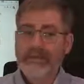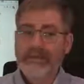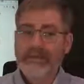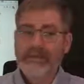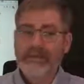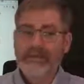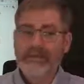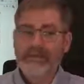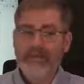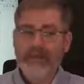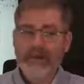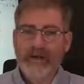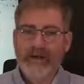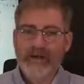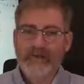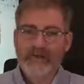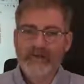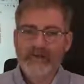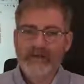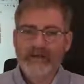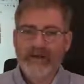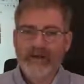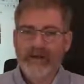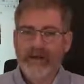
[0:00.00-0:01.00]
Oh gosh,
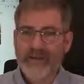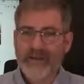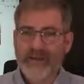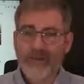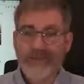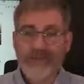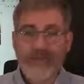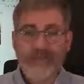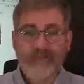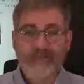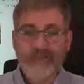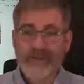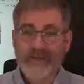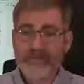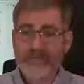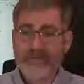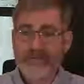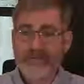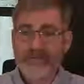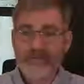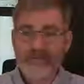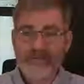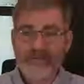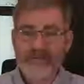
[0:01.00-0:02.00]
that, like I said, friends,
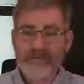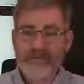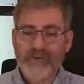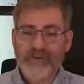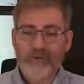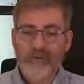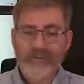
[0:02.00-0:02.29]
it's just so